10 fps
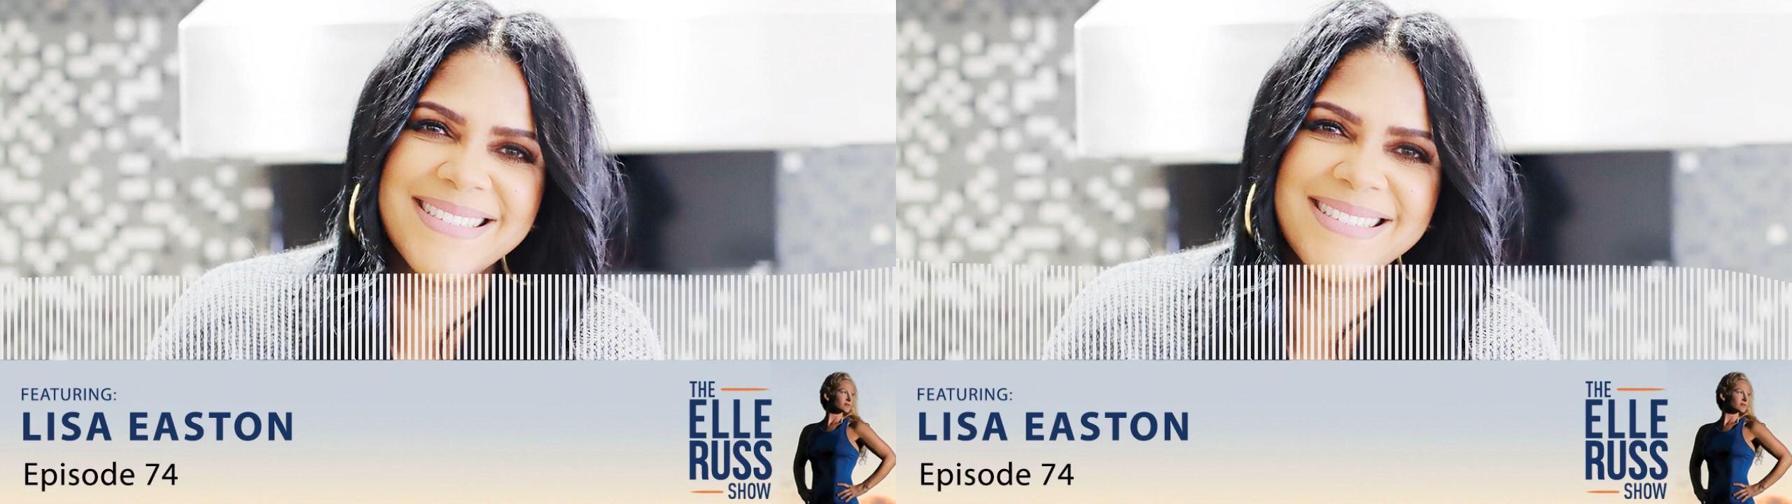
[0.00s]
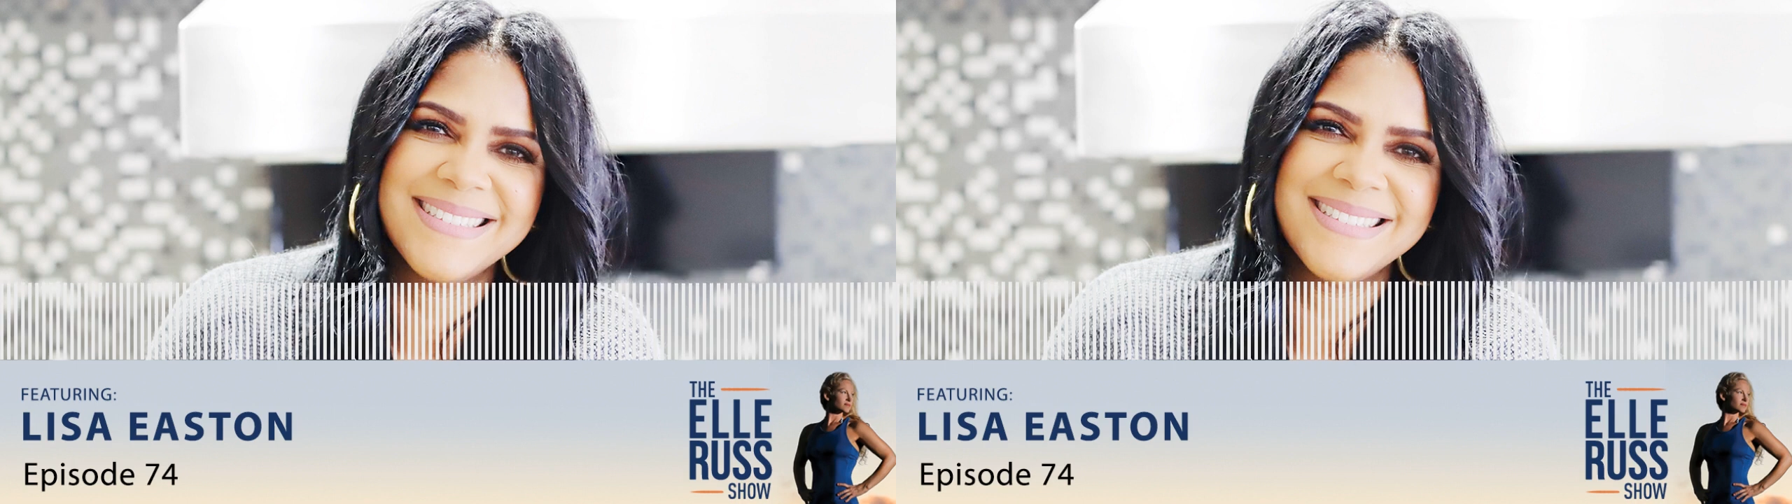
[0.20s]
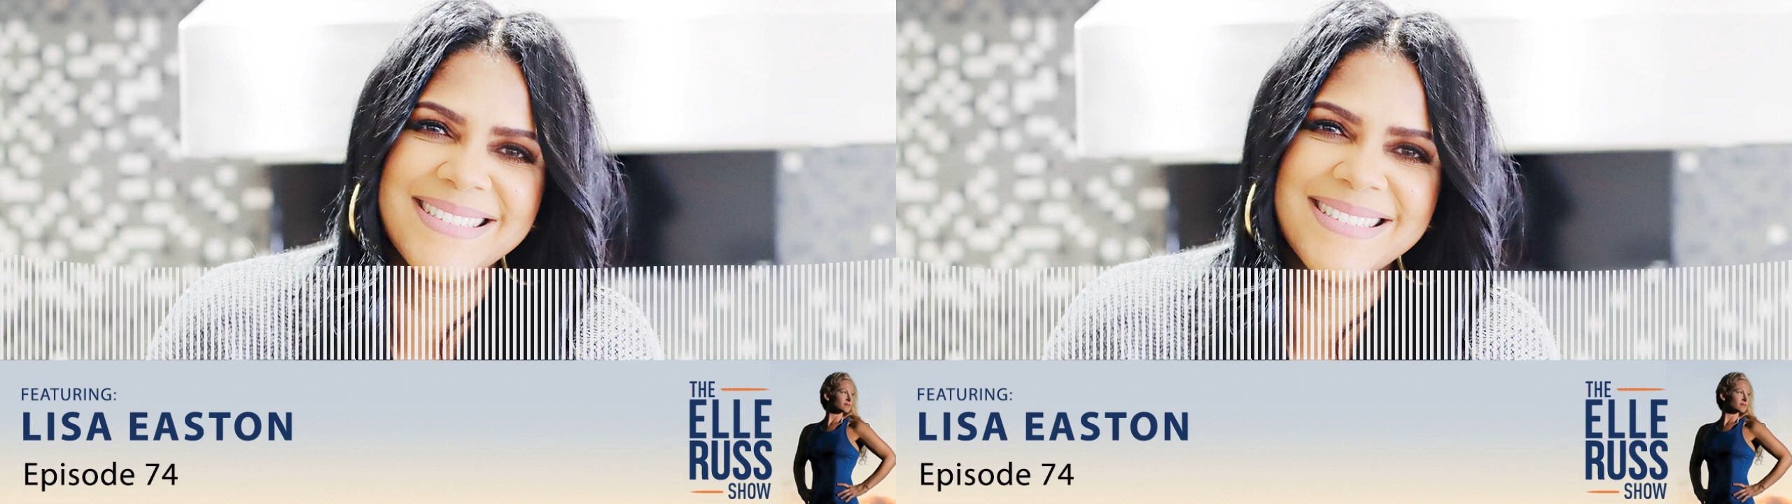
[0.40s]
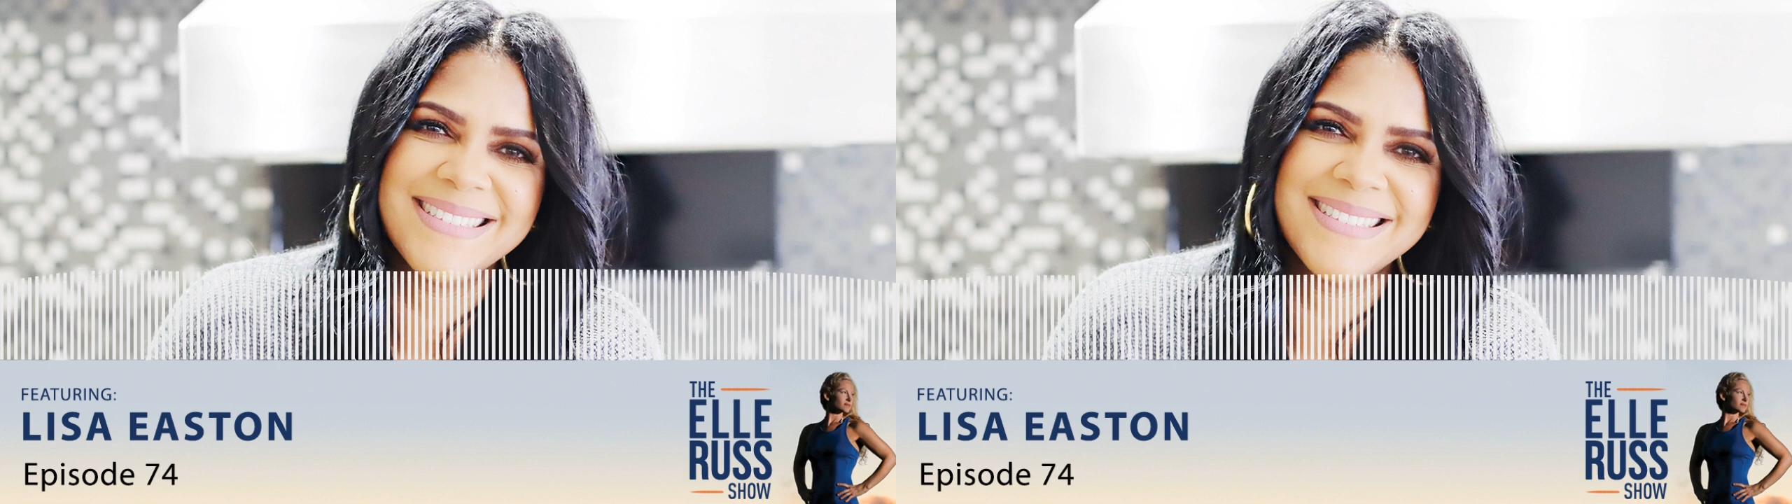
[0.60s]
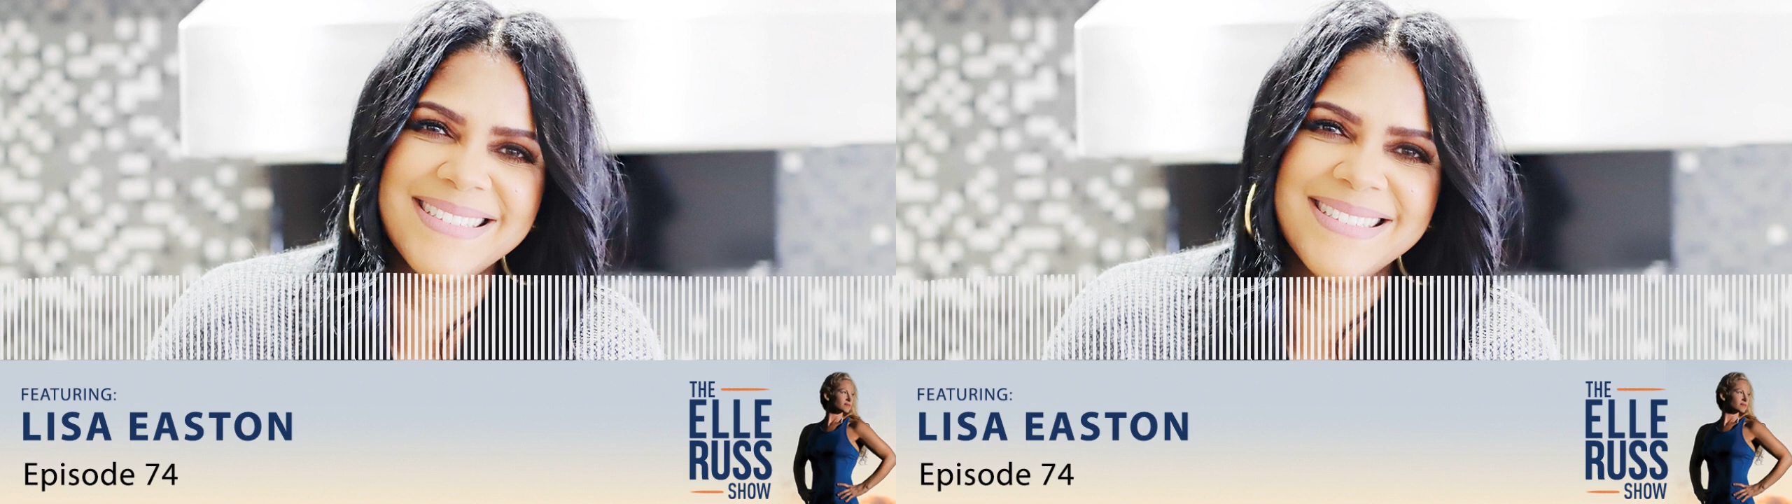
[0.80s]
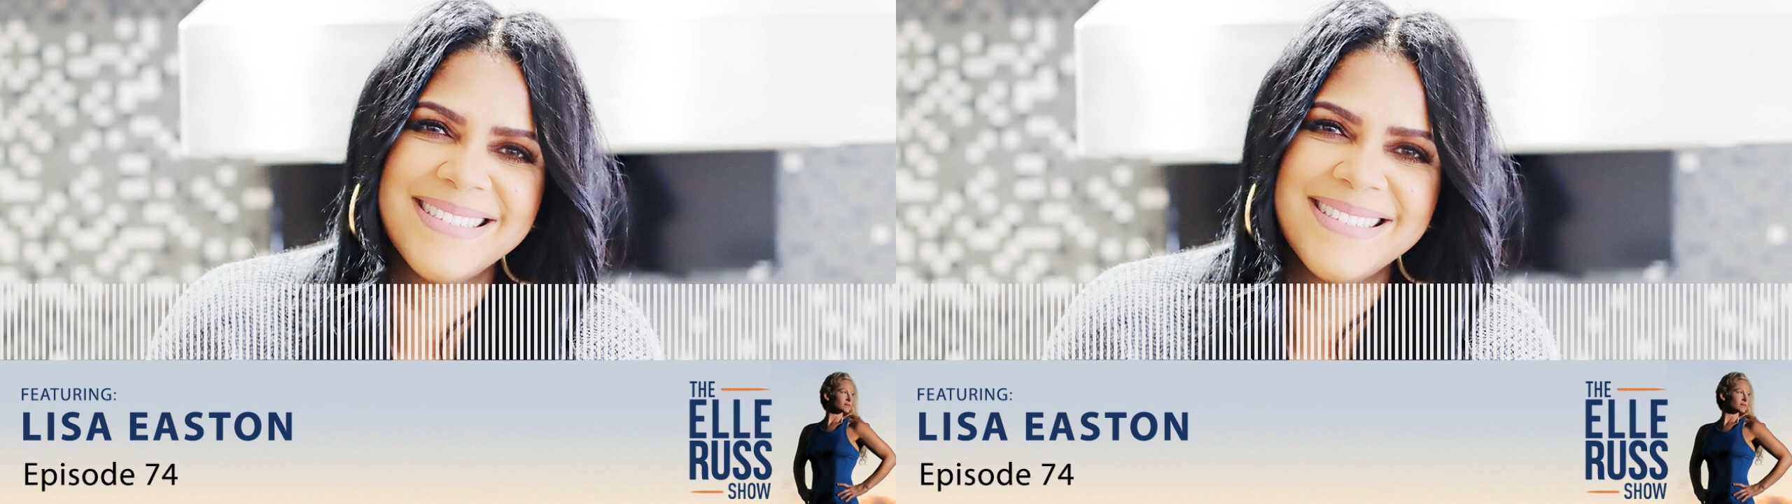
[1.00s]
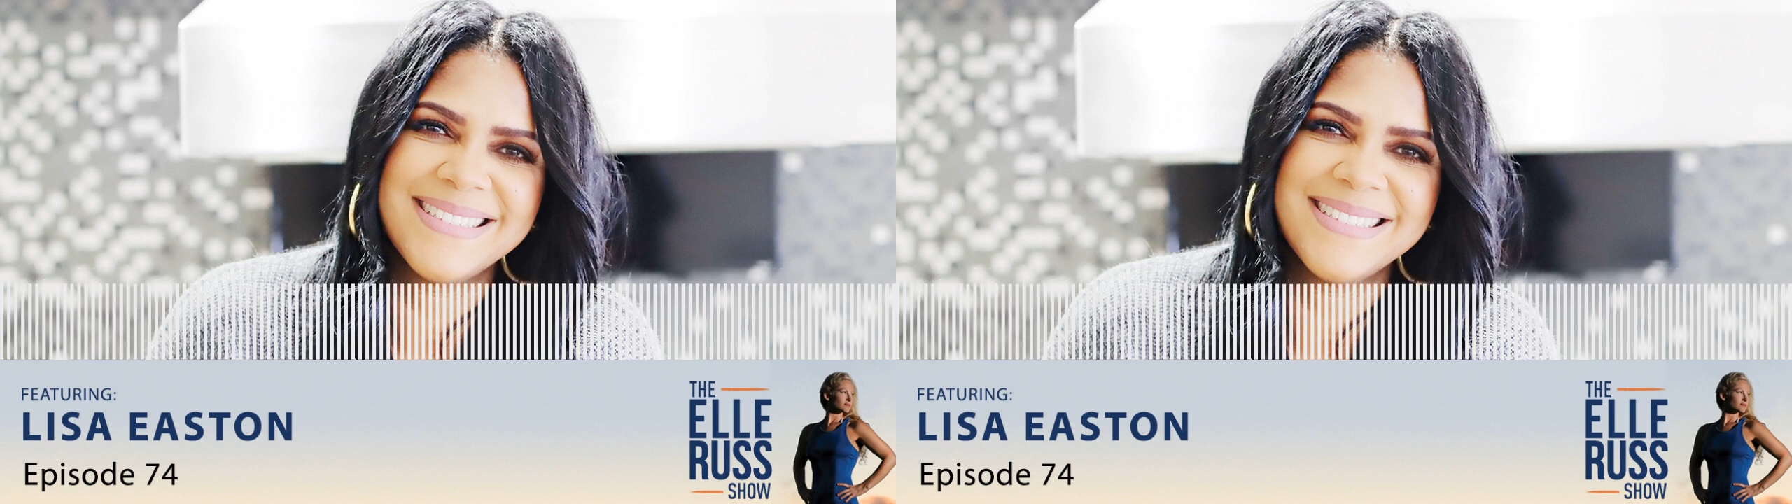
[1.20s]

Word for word: is it possible